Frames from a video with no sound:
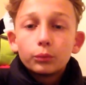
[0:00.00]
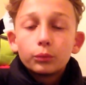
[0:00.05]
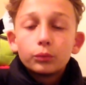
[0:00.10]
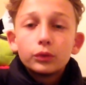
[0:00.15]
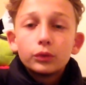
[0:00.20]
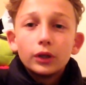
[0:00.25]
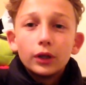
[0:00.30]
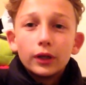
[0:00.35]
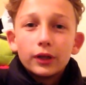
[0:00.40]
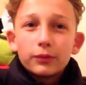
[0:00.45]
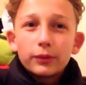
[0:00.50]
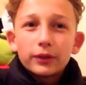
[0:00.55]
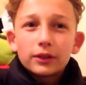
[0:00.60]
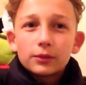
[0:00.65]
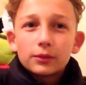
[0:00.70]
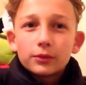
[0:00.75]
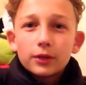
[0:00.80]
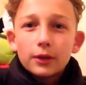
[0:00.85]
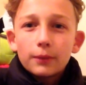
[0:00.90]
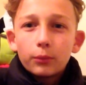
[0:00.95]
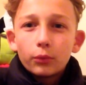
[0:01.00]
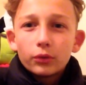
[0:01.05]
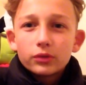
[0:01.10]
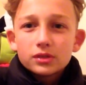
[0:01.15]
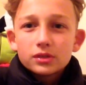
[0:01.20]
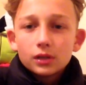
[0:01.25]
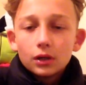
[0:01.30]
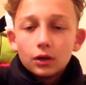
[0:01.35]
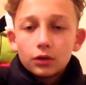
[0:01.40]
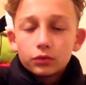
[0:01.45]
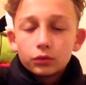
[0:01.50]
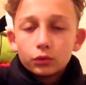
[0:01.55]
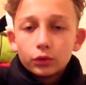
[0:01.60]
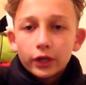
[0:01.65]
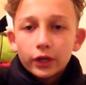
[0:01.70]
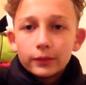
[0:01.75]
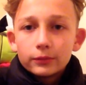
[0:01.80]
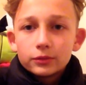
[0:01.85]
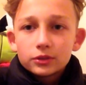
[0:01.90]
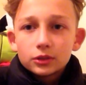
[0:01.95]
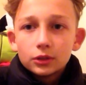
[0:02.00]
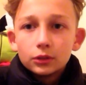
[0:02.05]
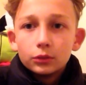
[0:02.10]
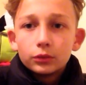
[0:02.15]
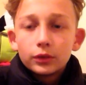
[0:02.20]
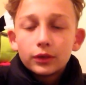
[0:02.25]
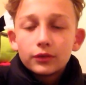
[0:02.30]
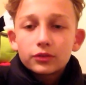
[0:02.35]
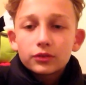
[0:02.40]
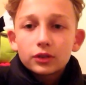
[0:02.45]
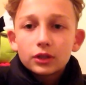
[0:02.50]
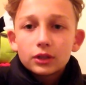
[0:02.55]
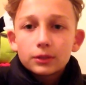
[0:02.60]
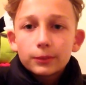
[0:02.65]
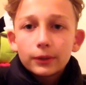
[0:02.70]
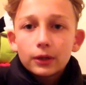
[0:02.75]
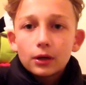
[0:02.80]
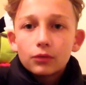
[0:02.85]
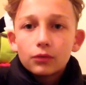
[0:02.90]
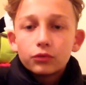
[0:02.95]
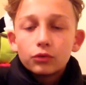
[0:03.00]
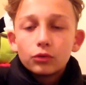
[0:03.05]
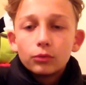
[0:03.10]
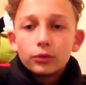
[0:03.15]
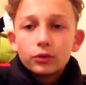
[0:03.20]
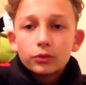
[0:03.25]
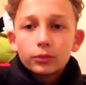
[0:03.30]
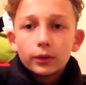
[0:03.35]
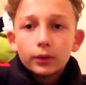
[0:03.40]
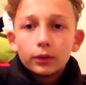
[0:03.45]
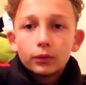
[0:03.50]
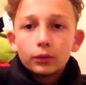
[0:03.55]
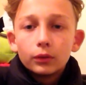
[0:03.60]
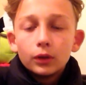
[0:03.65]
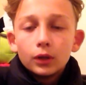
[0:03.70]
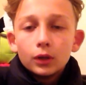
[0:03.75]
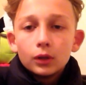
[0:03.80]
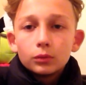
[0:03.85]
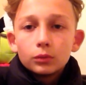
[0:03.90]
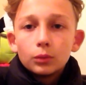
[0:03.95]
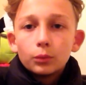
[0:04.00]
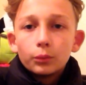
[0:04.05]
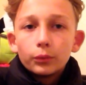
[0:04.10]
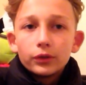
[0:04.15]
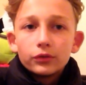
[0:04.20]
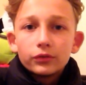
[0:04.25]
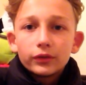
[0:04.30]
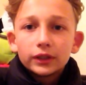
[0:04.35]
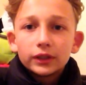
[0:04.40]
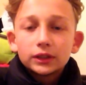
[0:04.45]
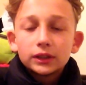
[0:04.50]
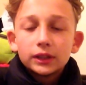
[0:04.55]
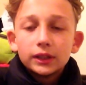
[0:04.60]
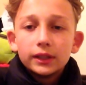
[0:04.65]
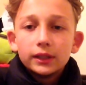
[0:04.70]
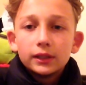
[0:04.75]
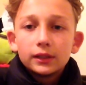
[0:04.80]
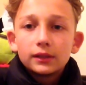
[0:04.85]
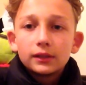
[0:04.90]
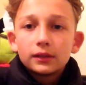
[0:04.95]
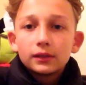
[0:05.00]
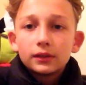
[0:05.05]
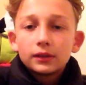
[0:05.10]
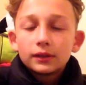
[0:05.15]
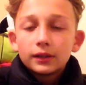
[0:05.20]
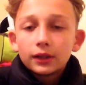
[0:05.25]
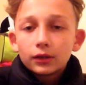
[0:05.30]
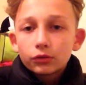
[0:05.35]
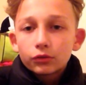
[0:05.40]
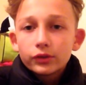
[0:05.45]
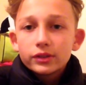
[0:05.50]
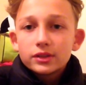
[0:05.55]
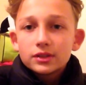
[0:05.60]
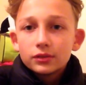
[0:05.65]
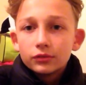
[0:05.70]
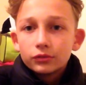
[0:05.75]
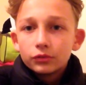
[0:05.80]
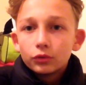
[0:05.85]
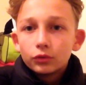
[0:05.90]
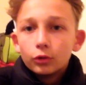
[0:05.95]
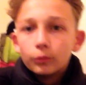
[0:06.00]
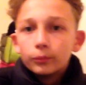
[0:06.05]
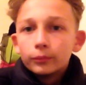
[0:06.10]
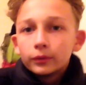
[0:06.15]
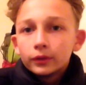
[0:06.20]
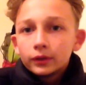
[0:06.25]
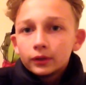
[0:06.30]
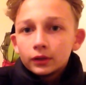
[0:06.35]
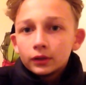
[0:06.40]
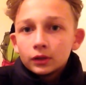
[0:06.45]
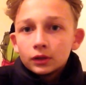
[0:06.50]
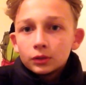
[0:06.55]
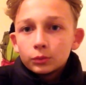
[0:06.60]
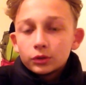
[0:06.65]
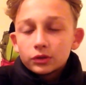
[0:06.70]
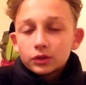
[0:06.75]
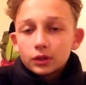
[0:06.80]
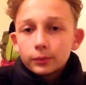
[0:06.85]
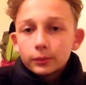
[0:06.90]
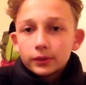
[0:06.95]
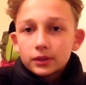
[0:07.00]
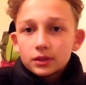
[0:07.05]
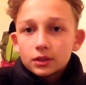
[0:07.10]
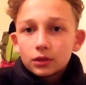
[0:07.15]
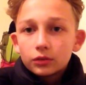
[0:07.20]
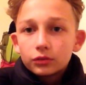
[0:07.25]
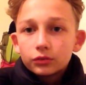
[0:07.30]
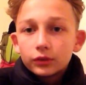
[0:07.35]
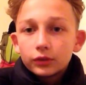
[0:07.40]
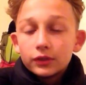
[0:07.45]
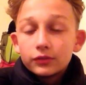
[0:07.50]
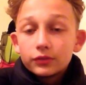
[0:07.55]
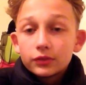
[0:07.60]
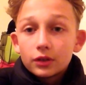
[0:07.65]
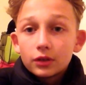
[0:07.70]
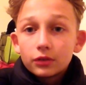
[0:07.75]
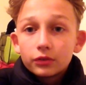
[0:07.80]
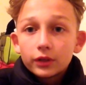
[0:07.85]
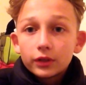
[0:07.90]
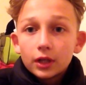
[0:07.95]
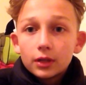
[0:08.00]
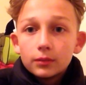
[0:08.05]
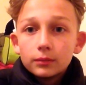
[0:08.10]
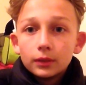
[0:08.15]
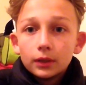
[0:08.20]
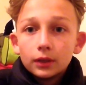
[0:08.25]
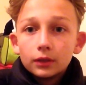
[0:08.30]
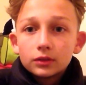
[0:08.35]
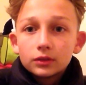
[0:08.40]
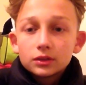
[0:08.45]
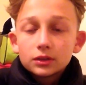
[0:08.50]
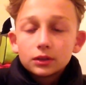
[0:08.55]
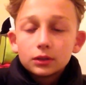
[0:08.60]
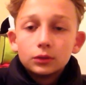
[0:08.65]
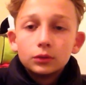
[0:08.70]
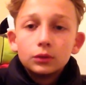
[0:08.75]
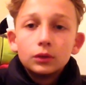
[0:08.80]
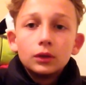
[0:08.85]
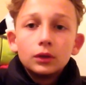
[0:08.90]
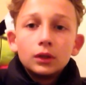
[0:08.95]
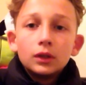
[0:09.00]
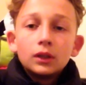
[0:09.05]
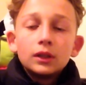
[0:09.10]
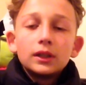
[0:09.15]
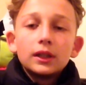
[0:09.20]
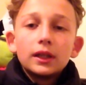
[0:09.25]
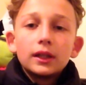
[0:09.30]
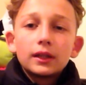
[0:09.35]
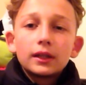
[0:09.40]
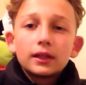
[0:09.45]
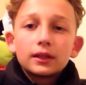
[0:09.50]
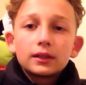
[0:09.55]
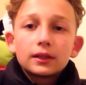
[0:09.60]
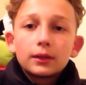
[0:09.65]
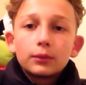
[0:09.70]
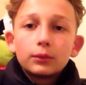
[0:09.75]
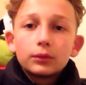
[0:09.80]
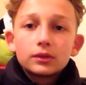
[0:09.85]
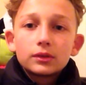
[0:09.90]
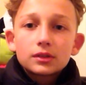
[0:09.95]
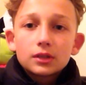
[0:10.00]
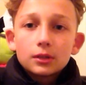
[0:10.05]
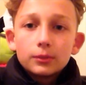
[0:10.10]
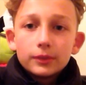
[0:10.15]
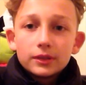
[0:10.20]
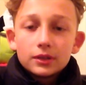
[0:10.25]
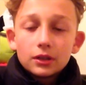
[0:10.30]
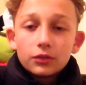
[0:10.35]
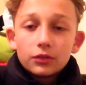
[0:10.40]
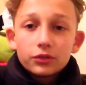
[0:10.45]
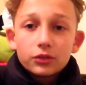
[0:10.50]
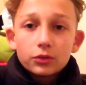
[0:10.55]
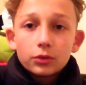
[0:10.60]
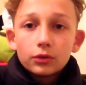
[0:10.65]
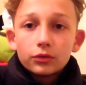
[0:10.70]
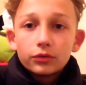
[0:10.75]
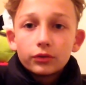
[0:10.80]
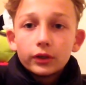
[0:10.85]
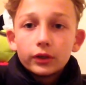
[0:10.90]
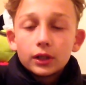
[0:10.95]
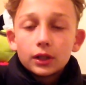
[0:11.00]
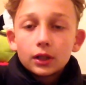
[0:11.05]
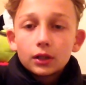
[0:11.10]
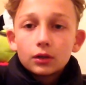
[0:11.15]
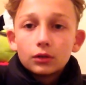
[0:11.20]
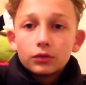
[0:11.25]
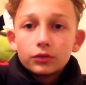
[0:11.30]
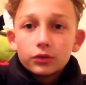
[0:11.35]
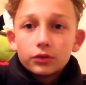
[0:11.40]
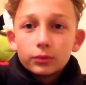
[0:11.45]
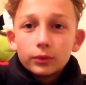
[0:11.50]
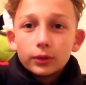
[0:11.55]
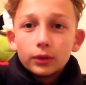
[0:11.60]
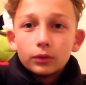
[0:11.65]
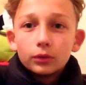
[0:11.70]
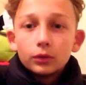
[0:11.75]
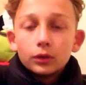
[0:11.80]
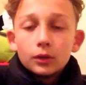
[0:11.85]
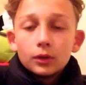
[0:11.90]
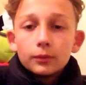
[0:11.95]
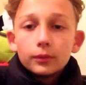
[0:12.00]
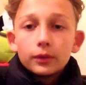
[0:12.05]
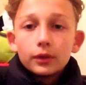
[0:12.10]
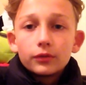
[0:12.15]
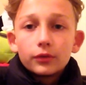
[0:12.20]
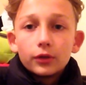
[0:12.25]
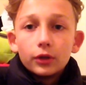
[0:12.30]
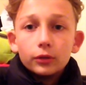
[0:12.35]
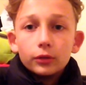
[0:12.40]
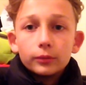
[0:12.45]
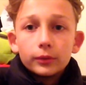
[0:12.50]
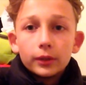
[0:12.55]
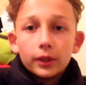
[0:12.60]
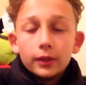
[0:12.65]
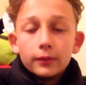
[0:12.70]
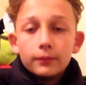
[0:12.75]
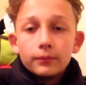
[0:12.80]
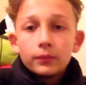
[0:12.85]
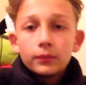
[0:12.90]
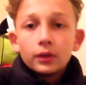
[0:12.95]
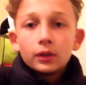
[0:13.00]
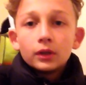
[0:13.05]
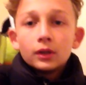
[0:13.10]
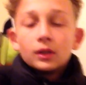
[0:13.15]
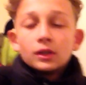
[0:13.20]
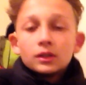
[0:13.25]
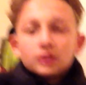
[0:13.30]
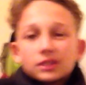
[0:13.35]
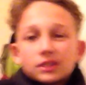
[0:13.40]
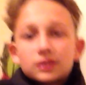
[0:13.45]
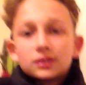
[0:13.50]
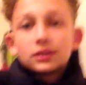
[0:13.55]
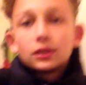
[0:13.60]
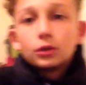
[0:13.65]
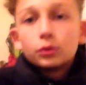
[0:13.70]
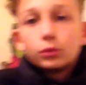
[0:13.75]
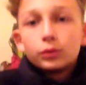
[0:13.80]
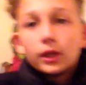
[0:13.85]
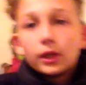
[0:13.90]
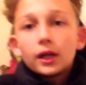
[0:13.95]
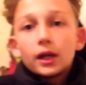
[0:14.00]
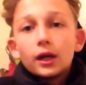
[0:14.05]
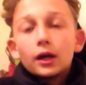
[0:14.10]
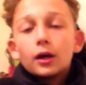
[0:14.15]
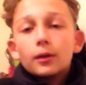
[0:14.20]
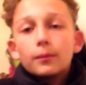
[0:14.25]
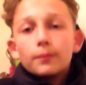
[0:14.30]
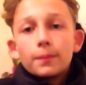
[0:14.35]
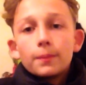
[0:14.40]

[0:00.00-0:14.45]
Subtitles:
they picked up 10 points in the last four games, so they've started to pick up form as well. When we've actually decreased in form, it was going to be a tough, even tougher game now. So yeah, that one's going to be tough. 12:30 kickoff as well, another home game. So yeah,